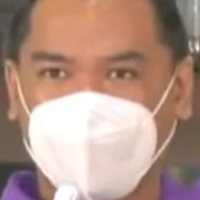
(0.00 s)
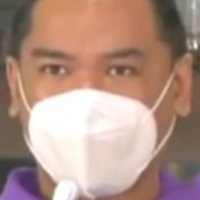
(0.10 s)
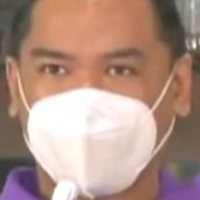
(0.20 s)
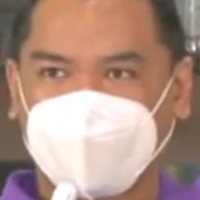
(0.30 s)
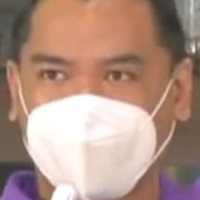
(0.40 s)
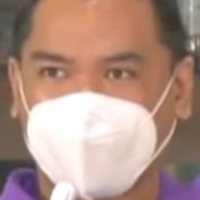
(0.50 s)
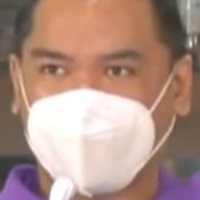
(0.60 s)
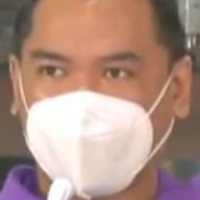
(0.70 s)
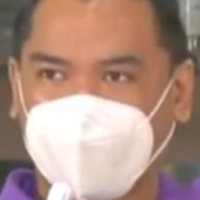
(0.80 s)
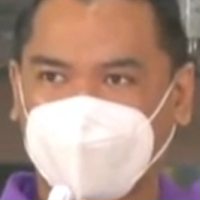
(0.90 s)
we think
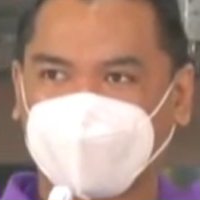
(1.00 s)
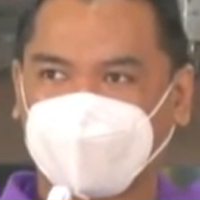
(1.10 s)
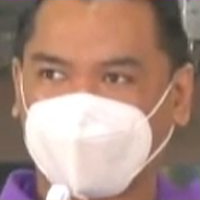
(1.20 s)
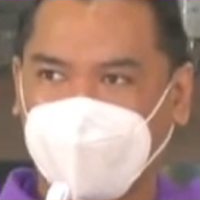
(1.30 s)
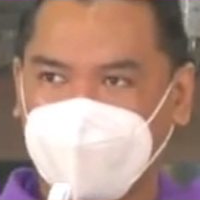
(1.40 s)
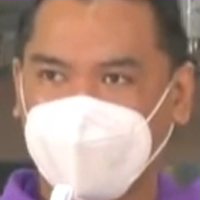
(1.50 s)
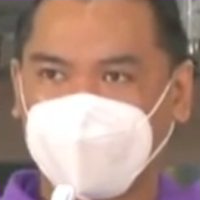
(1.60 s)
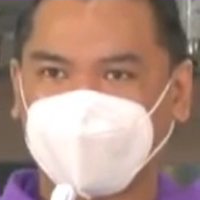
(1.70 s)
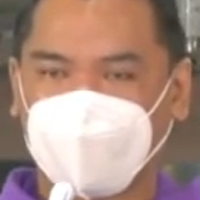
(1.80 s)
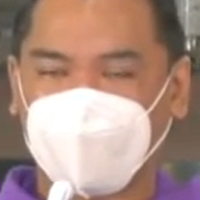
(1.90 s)
of
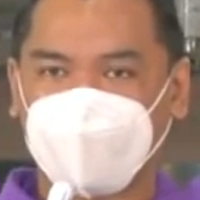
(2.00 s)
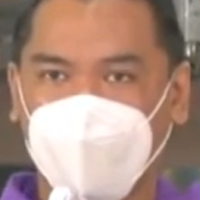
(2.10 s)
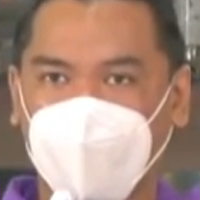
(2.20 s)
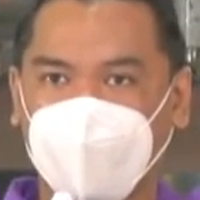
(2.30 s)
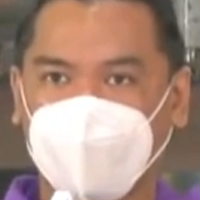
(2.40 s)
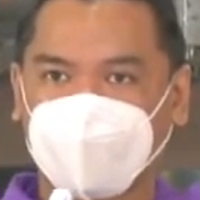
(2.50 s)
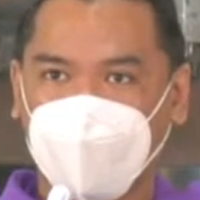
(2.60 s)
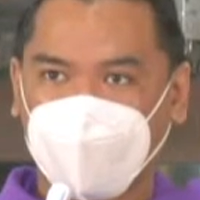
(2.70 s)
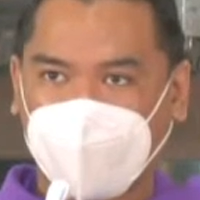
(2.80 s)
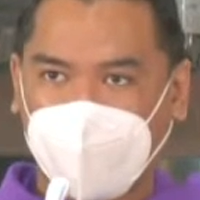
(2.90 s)
praying for more
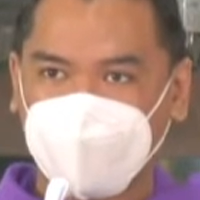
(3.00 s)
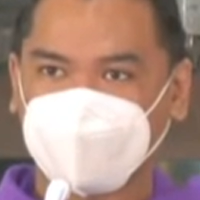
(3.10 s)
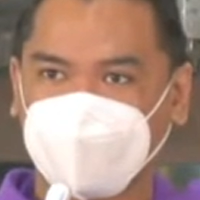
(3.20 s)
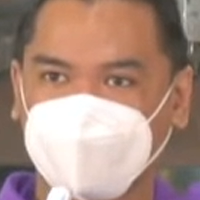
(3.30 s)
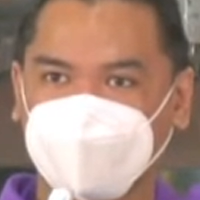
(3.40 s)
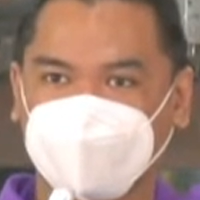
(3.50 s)
vocations